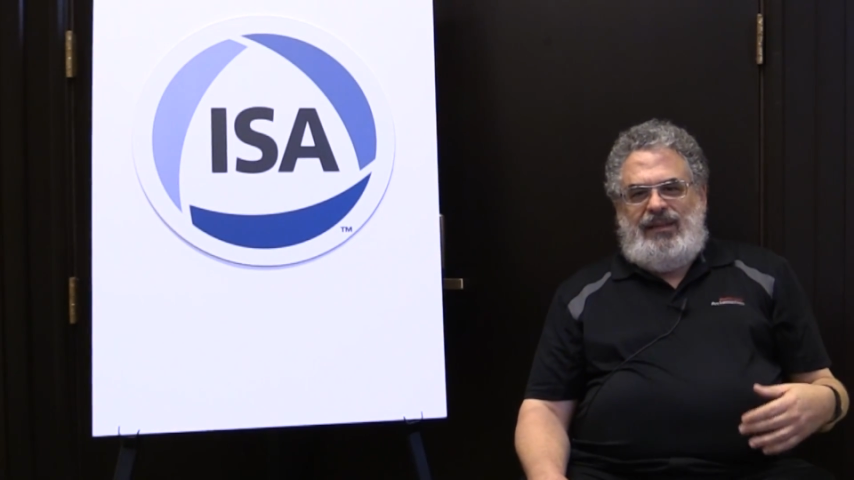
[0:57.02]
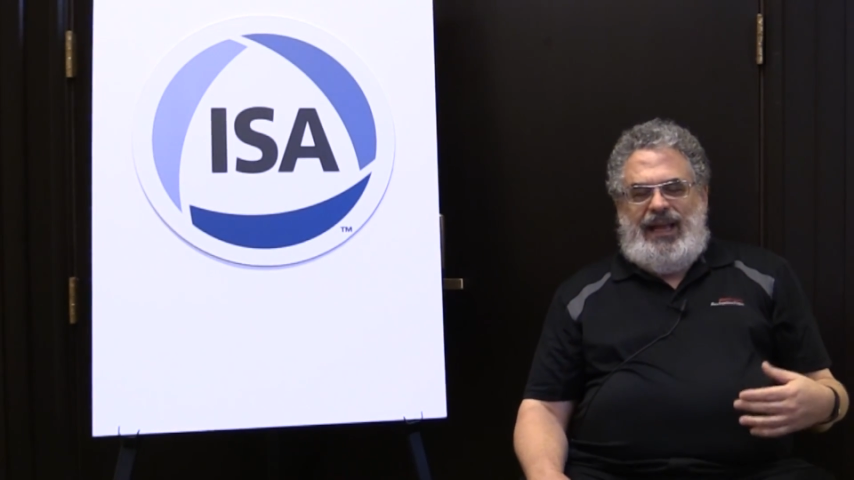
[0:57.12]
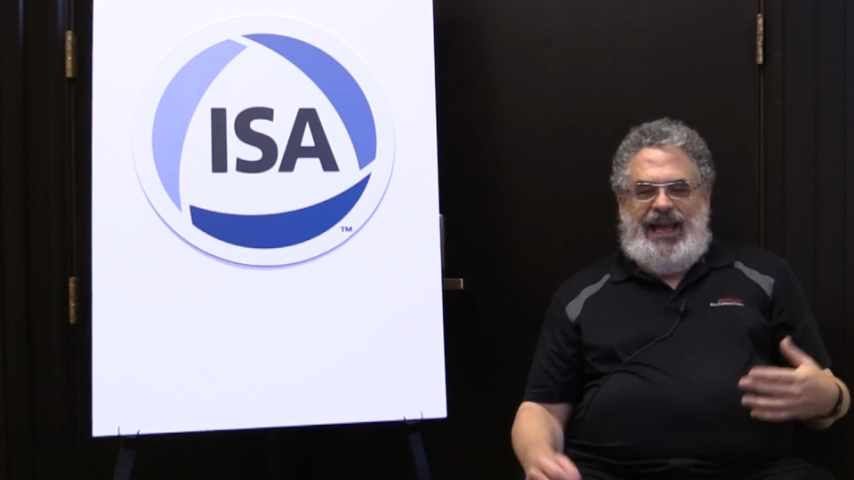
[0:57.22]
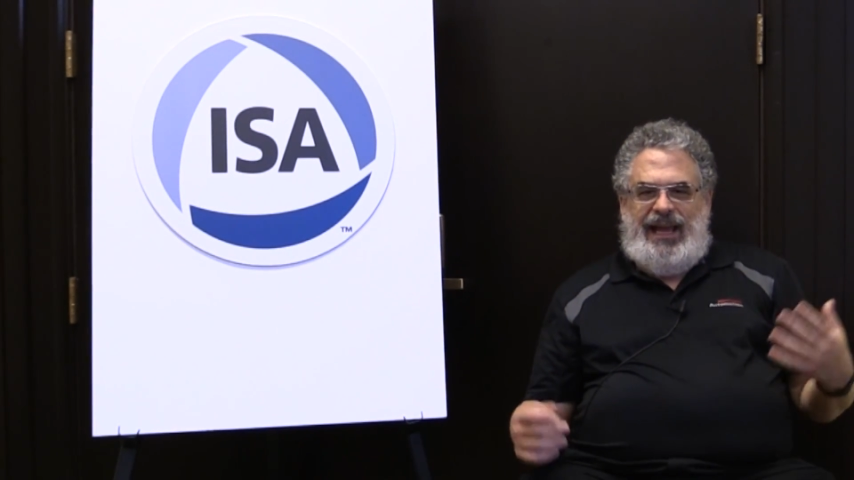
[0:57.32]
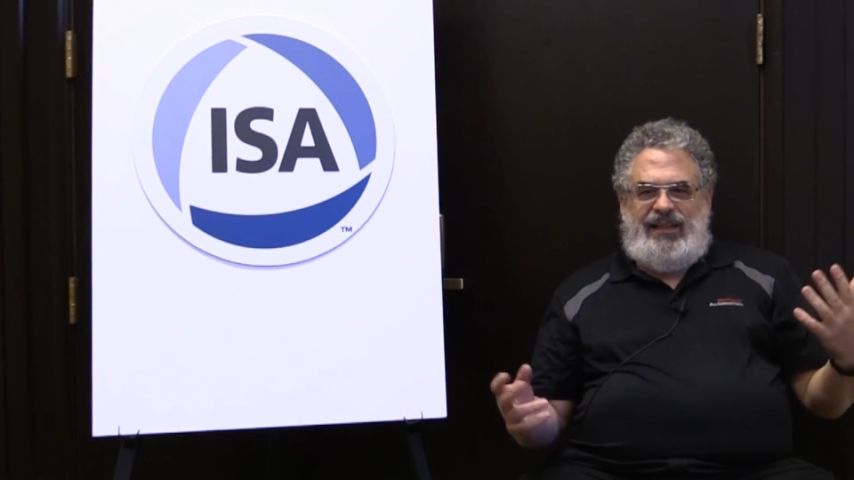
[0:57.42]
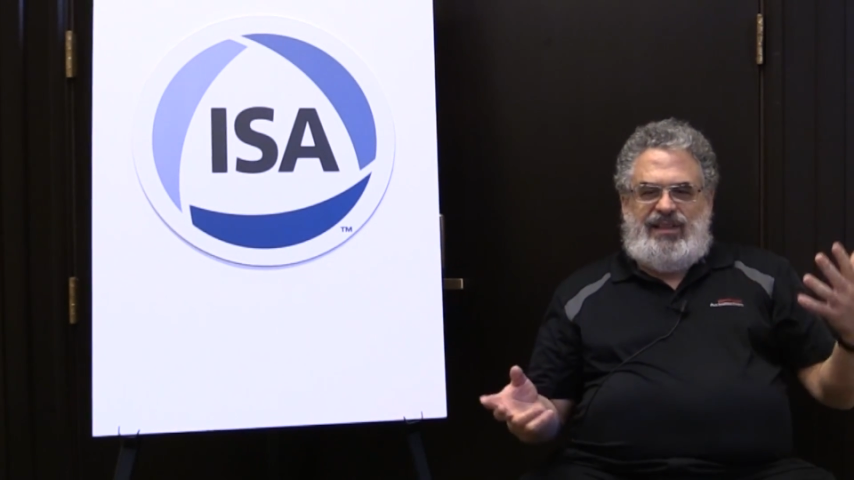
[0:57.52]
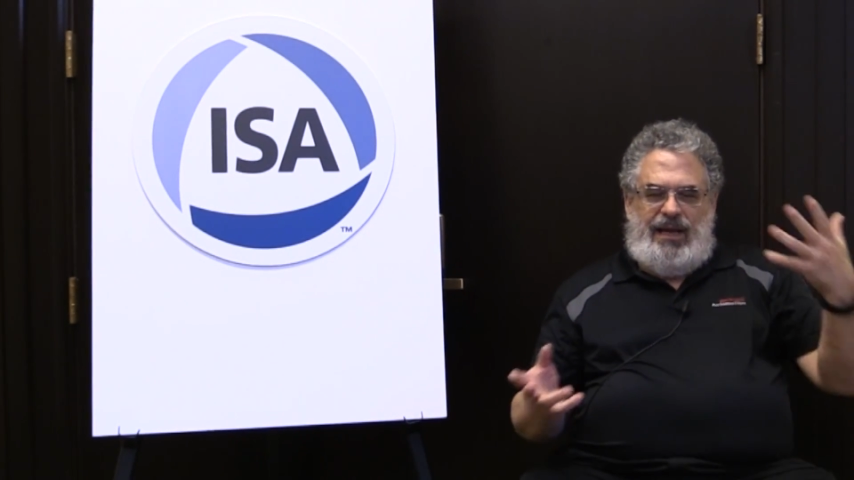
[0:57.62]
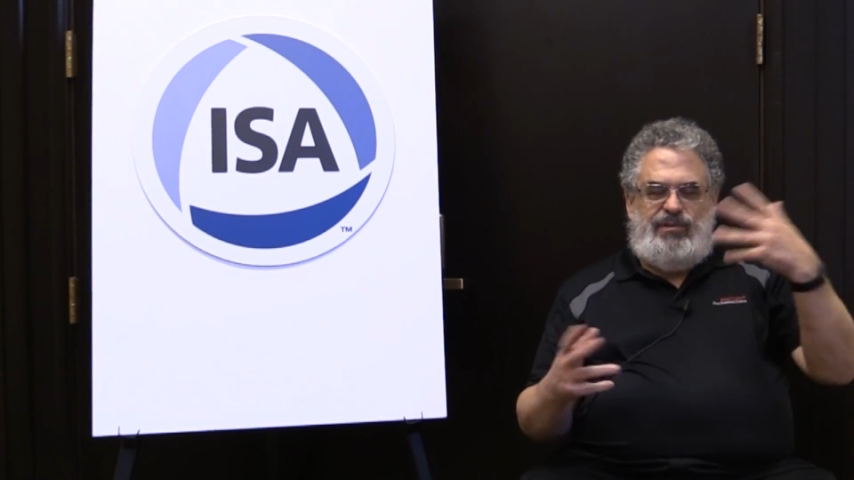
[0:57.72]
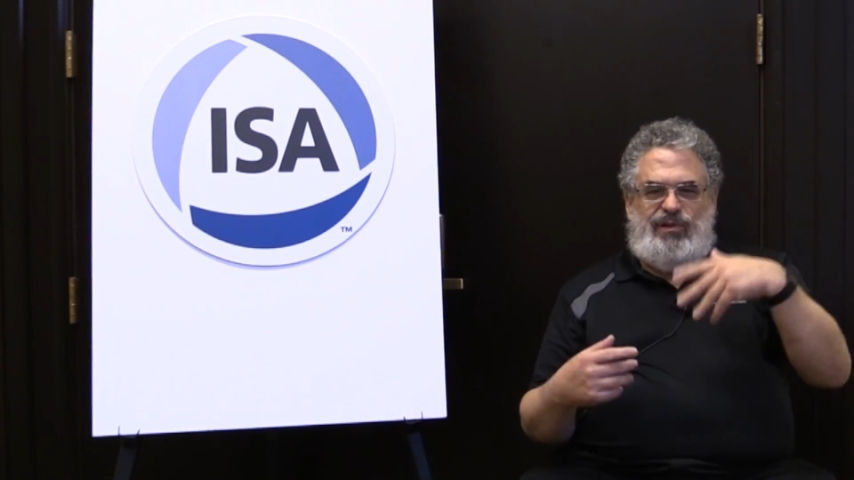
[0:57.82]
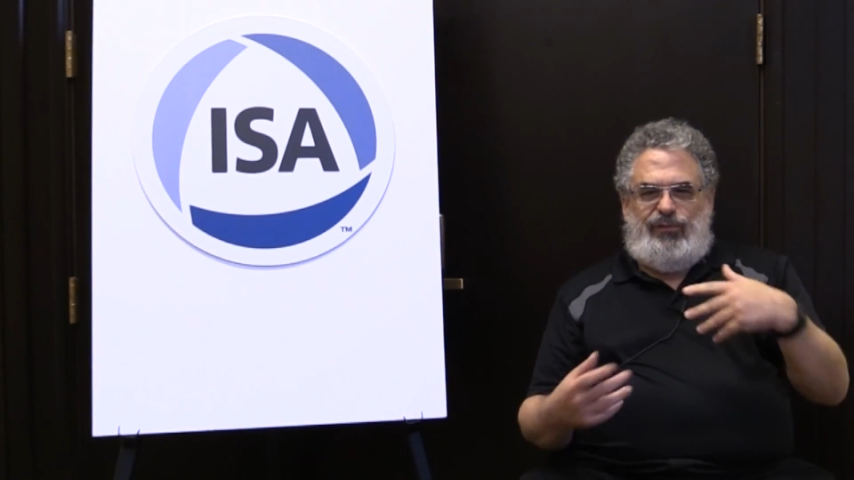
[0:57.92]
and
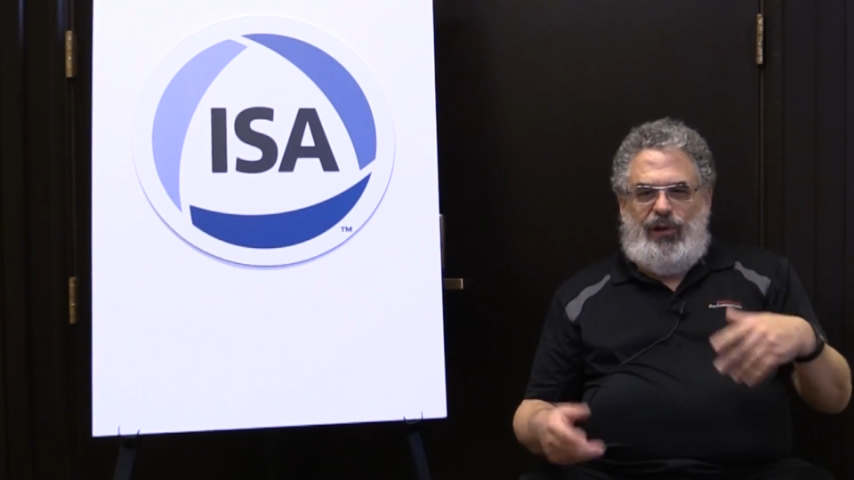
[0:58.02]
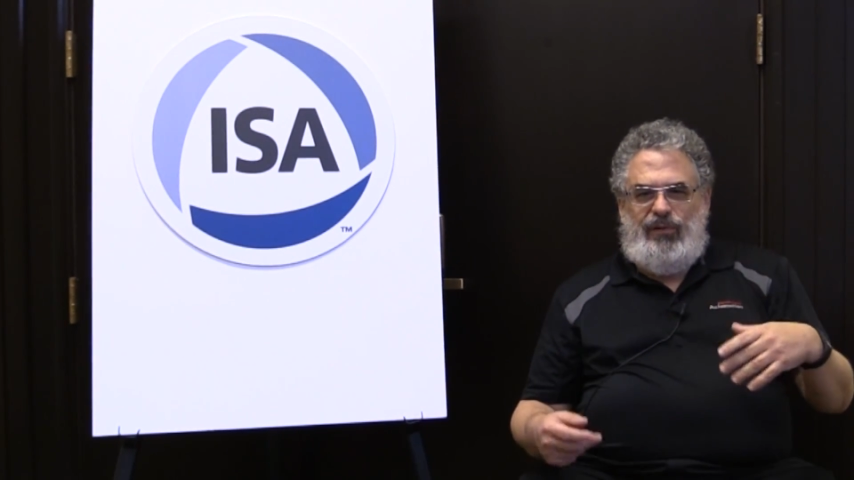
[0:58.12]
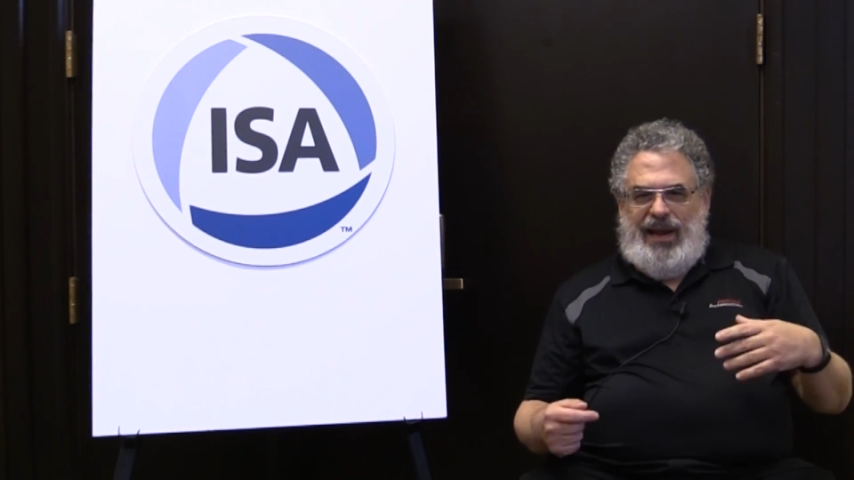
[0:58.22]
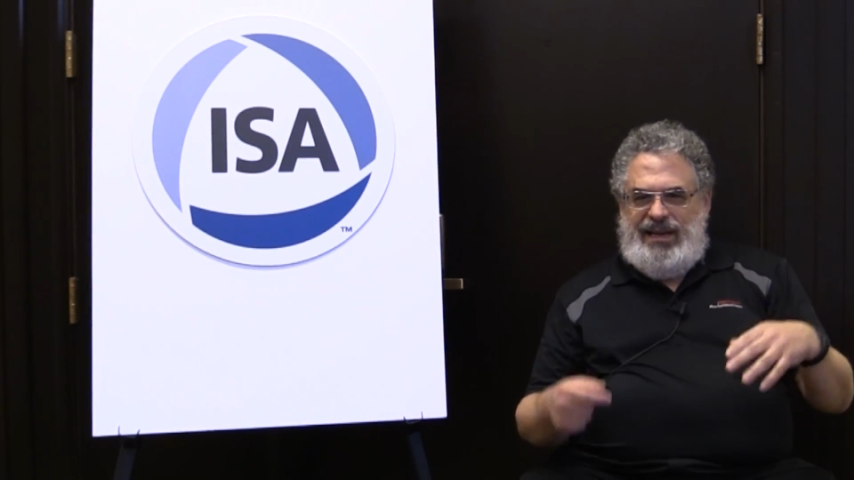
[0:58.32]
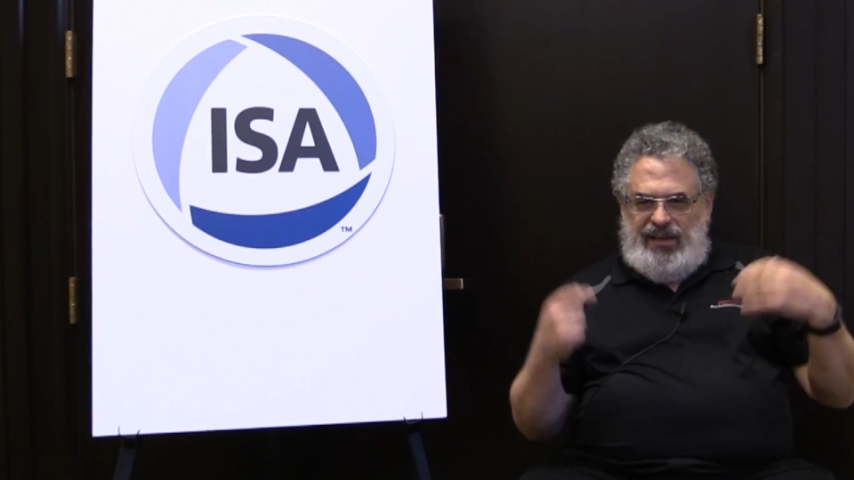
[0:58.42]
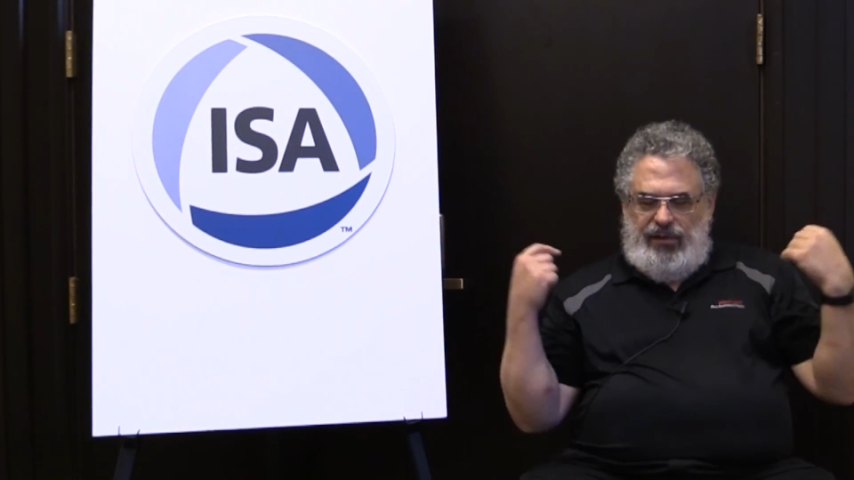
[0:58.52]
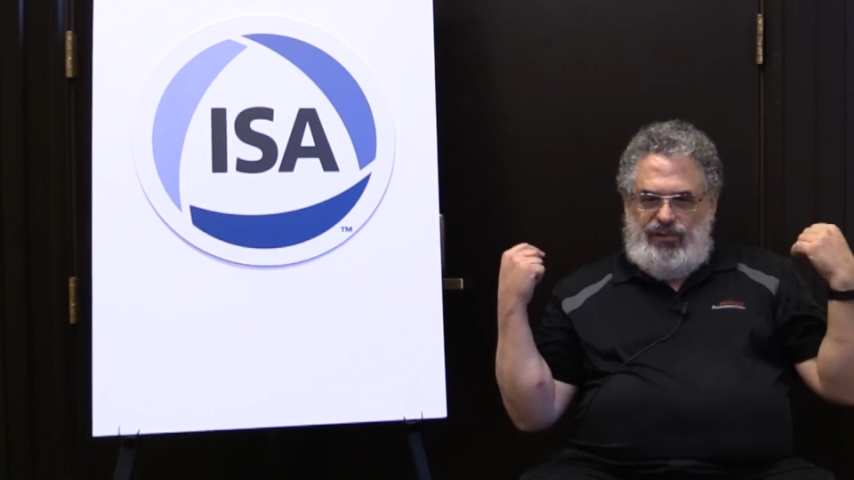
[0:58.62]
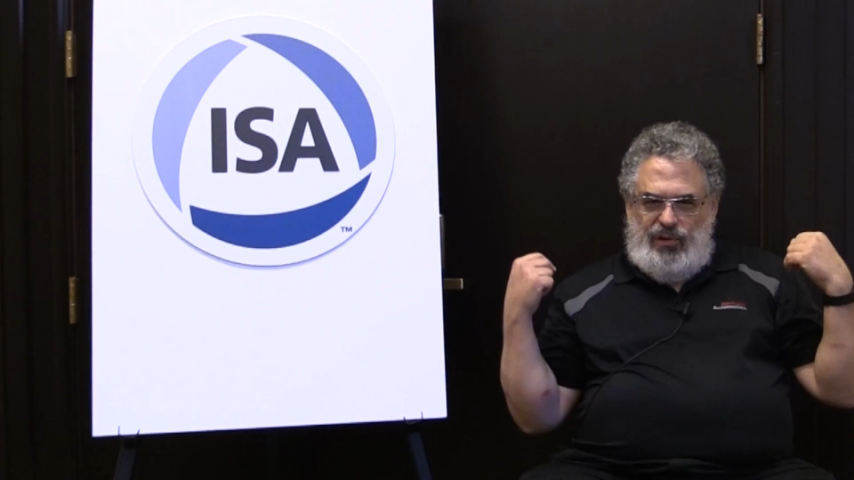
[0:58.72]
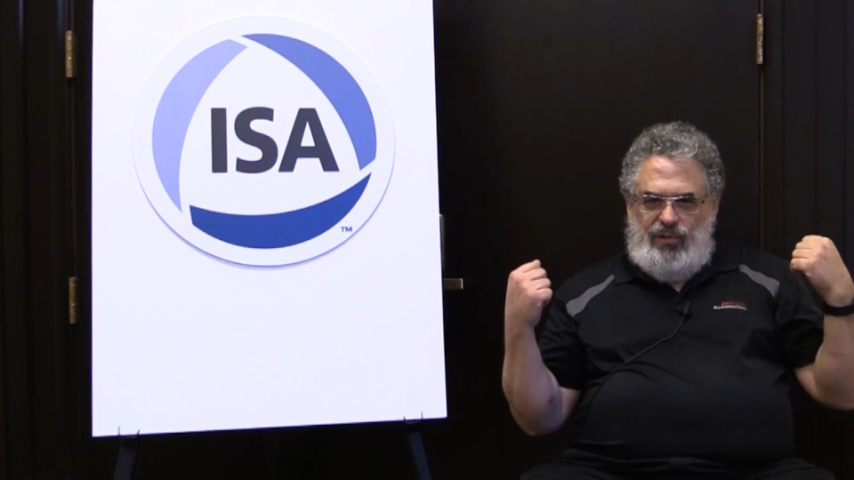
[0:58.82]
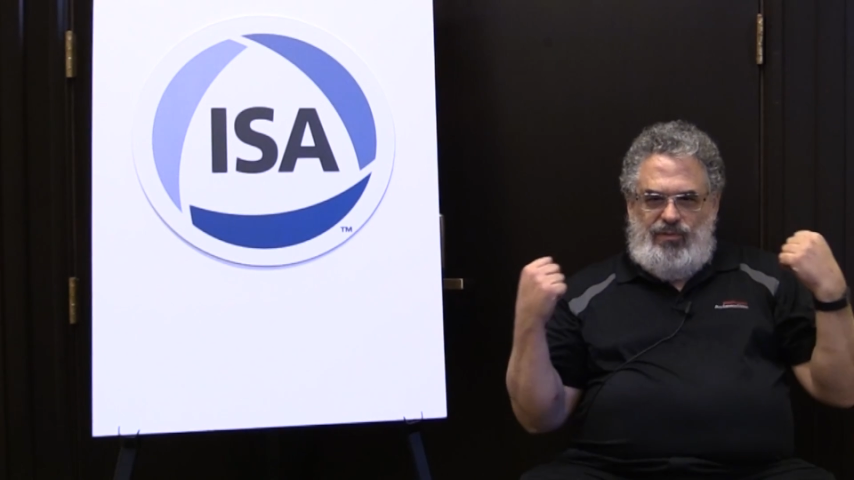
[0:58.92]
times the flow rate
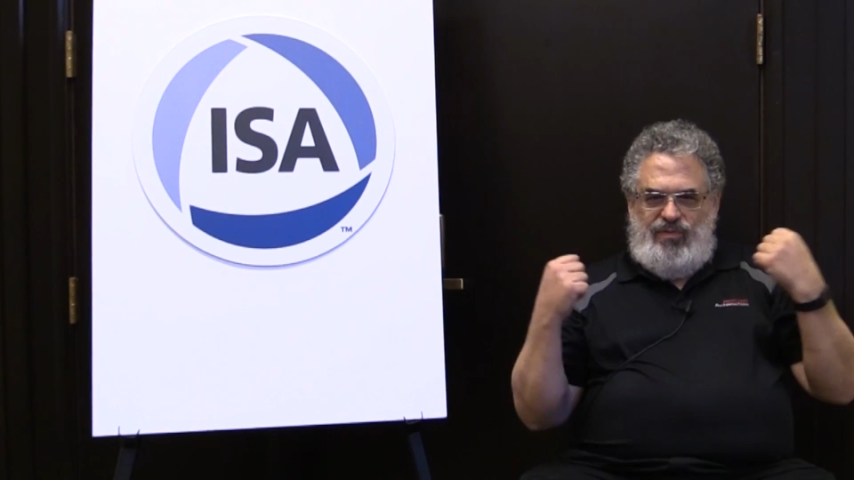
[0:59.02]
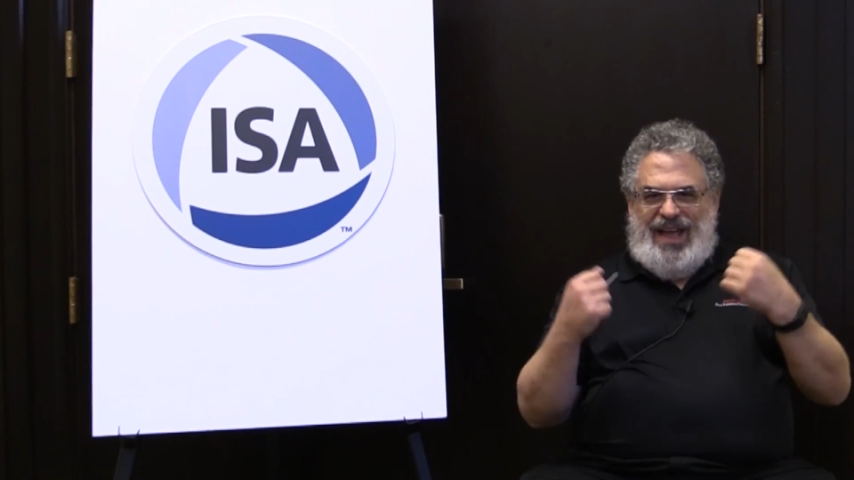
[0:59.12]
gives you